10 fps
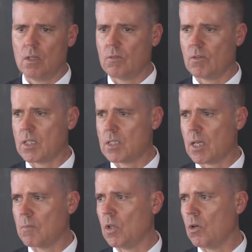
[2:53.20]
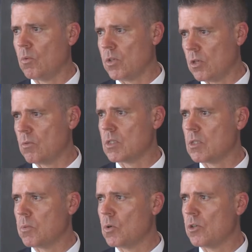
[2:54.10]
for us to come along with you and
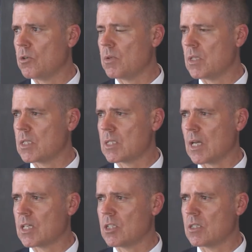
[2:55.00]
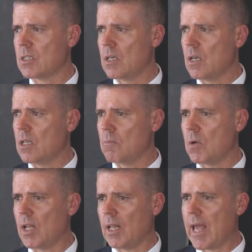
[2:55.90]
support you with the discussions that
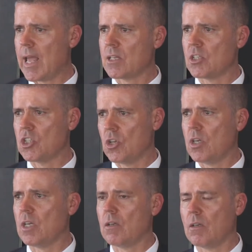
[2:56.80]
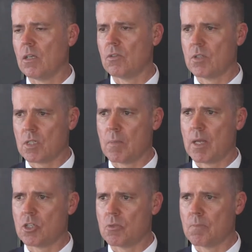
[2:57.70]
might land a journey in risk
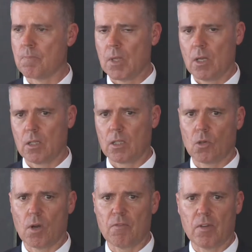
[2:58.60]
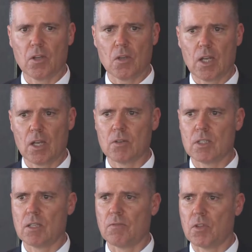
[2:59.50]
management. I think the great value here
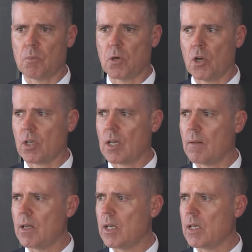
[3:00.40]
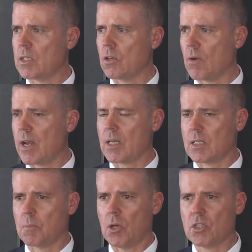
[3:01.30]
is that for the broker, it's a great
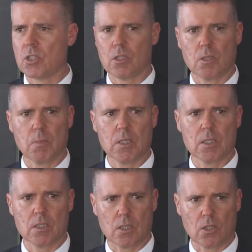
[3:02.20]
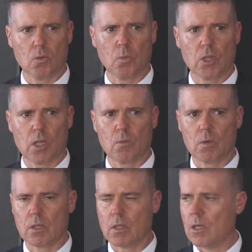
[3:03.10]
exposure to the business that you're working with,